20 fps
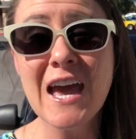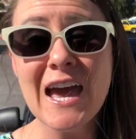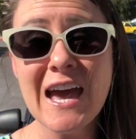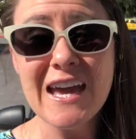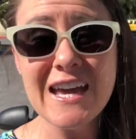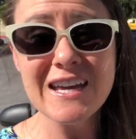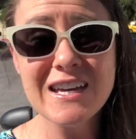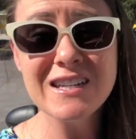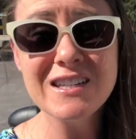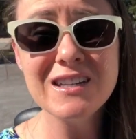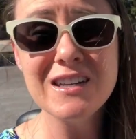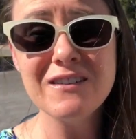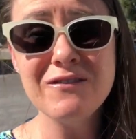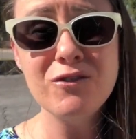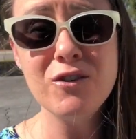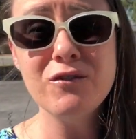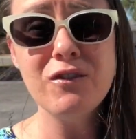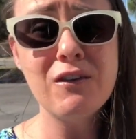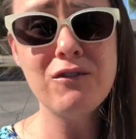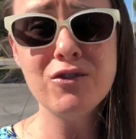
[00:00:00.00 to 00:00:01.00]
And
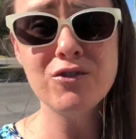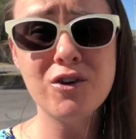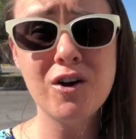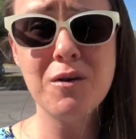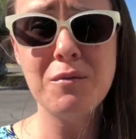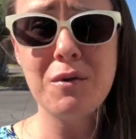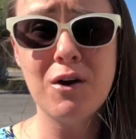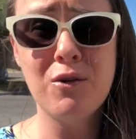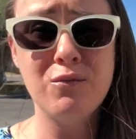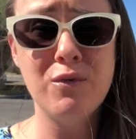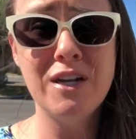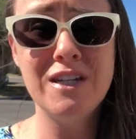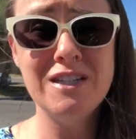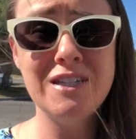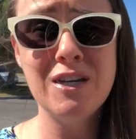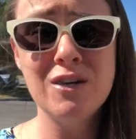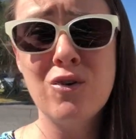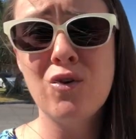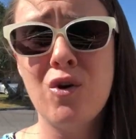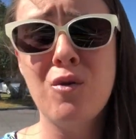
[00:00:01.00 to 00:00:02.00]
if you've ever thought about
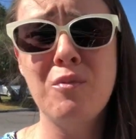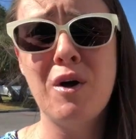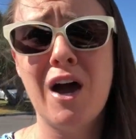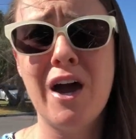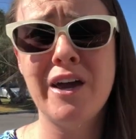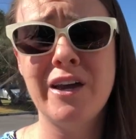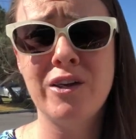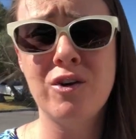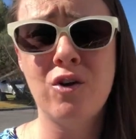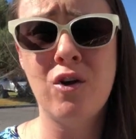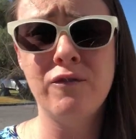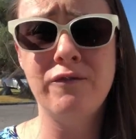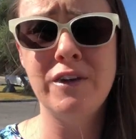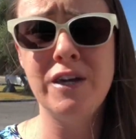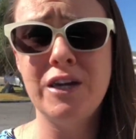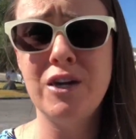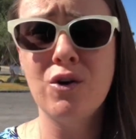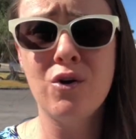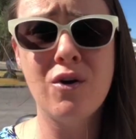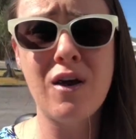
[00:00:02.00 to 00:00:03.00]
renting or buying an
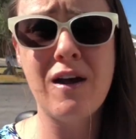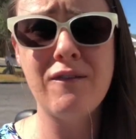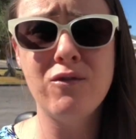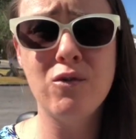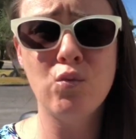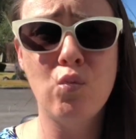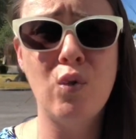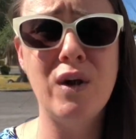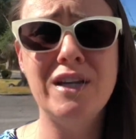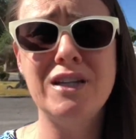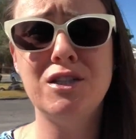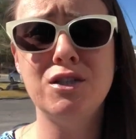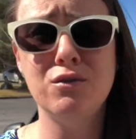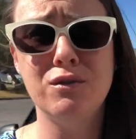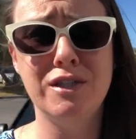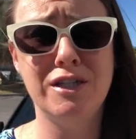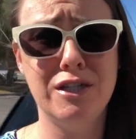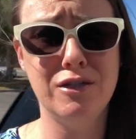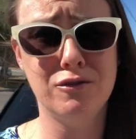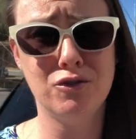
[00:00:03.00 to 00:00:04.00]
RV or ever went
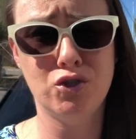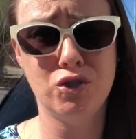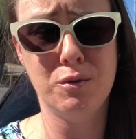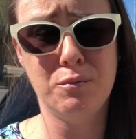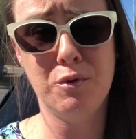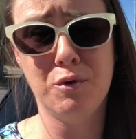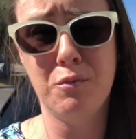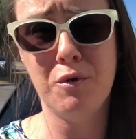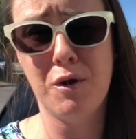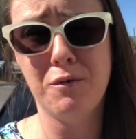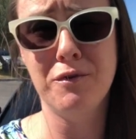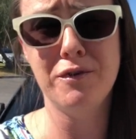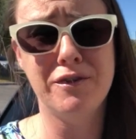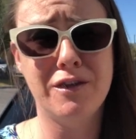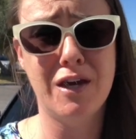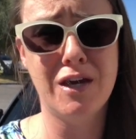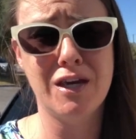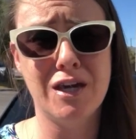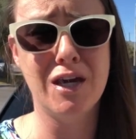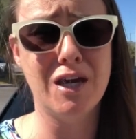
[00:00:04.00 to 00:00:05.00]
to a dealership, you're probably
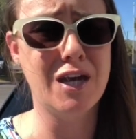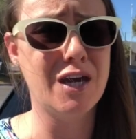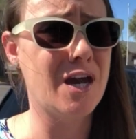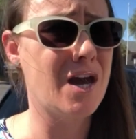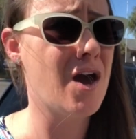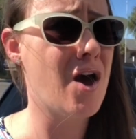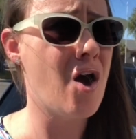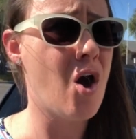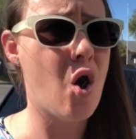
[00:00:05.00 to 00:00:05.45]
thinking,